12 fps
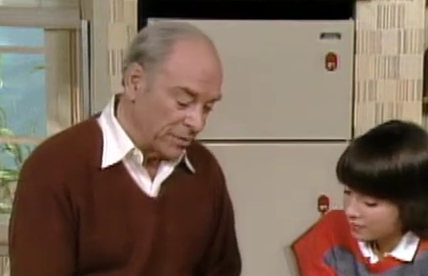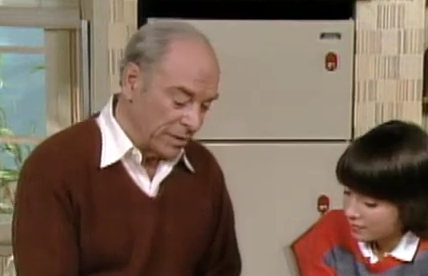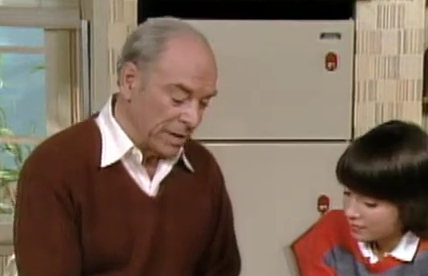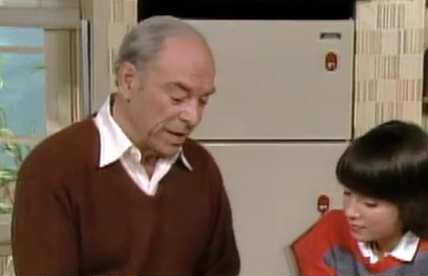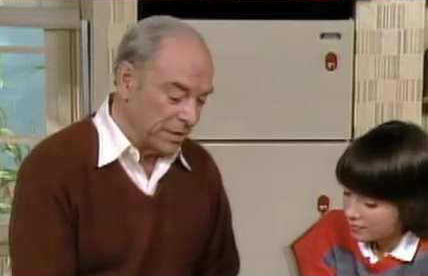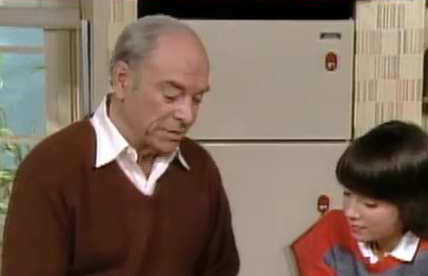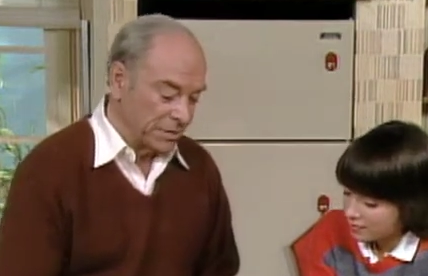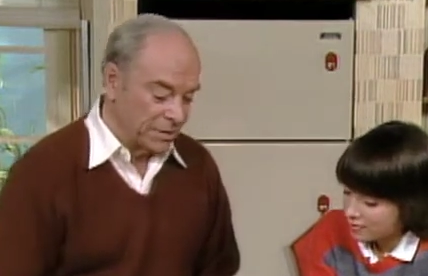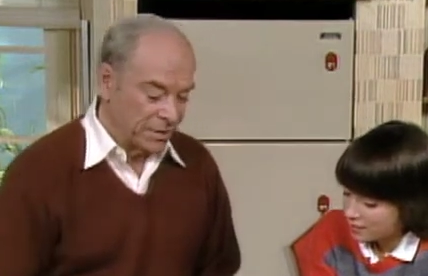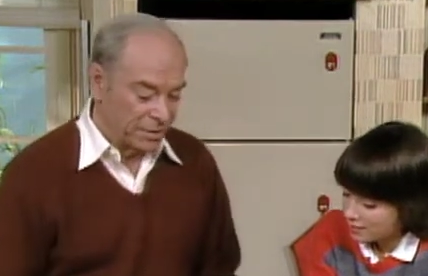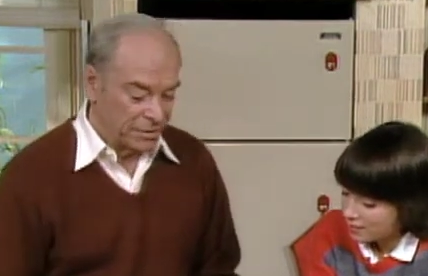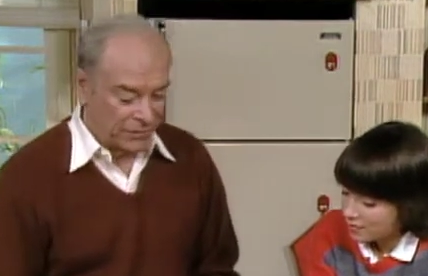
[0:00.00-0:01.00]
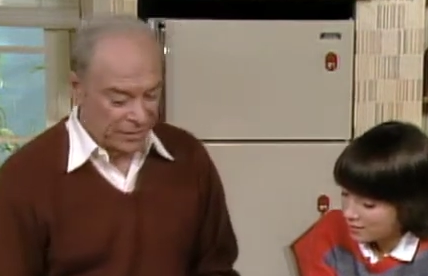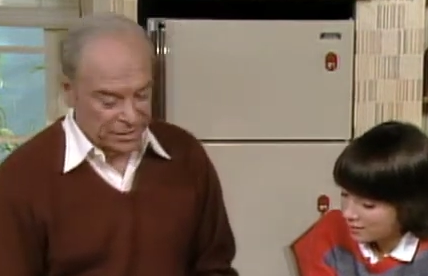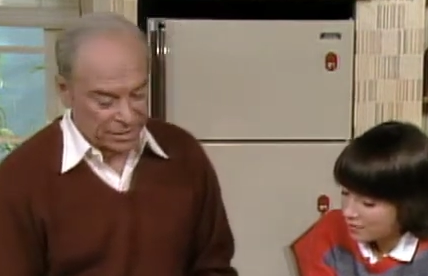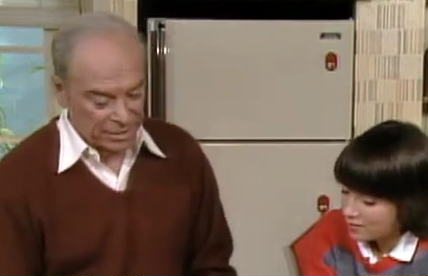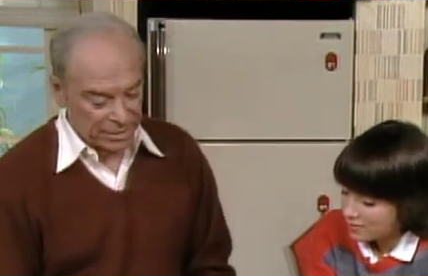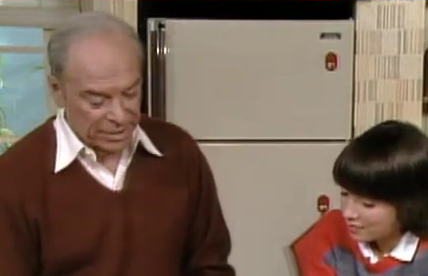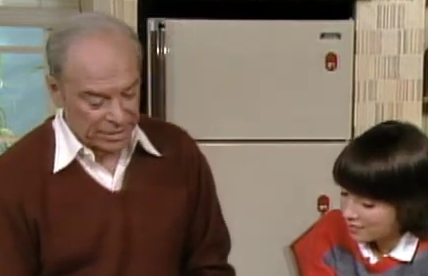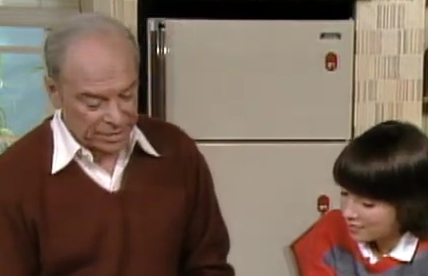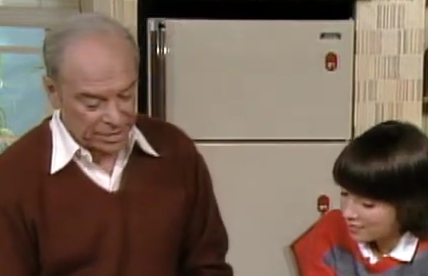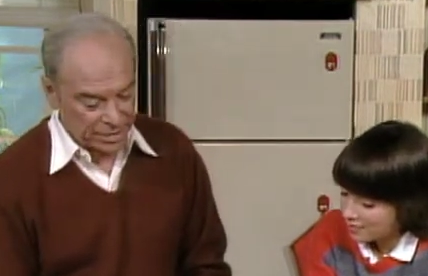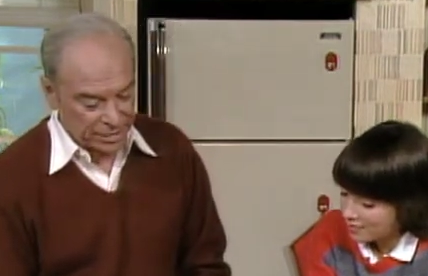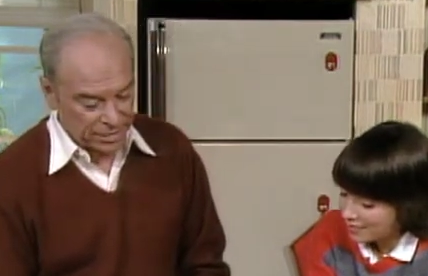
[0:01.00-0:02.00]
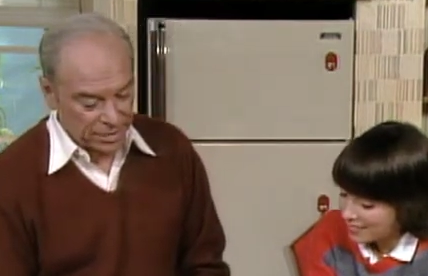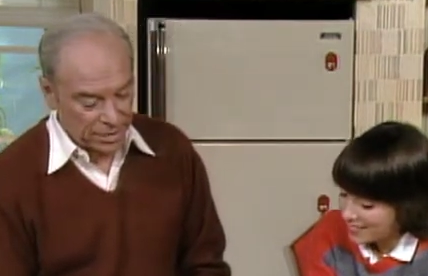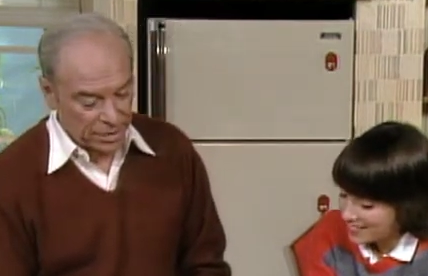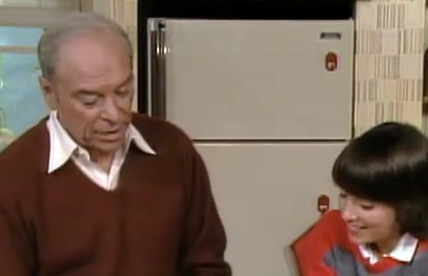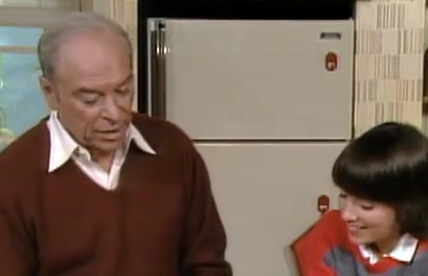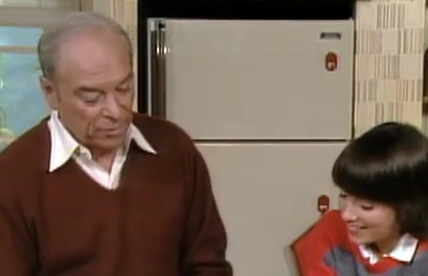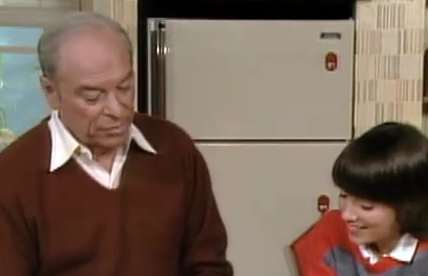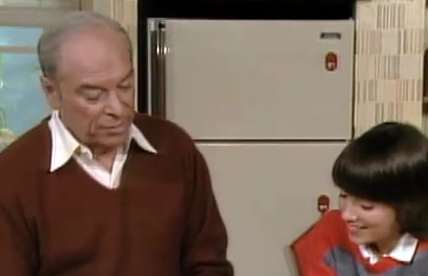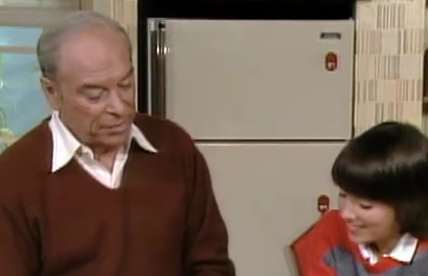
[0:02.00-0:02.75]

Speaker 1: the glass and affecting the black side. But